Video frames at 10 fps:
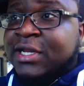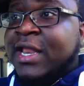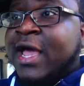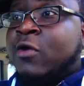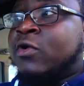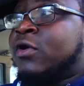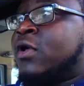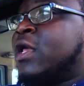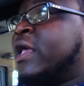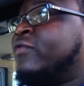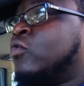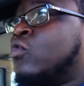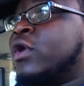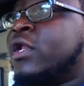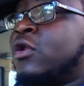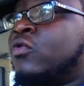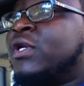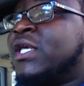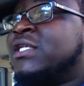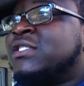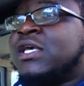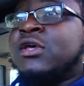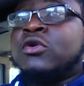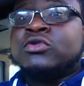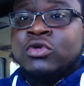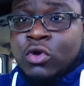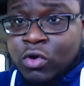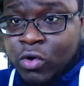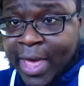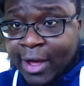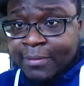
in an hour. If you want to know details on how